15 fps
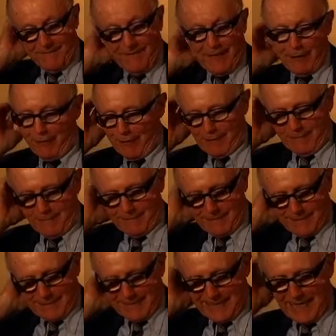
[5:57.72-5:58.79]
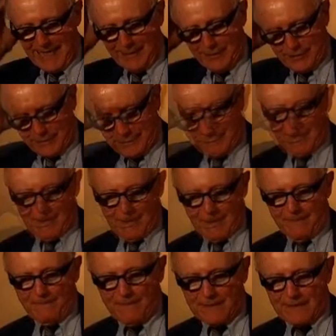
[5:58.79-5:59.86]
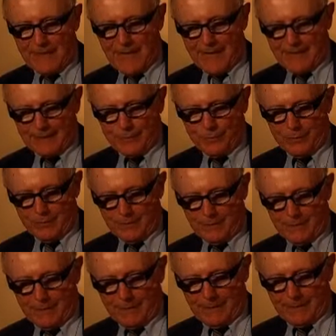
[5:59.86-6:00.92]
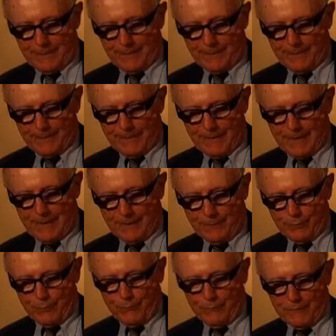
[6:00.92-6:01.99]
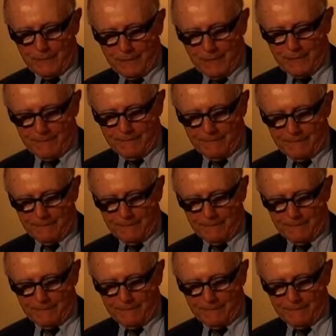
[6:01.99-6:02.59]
very early stages, emphasized with the approval of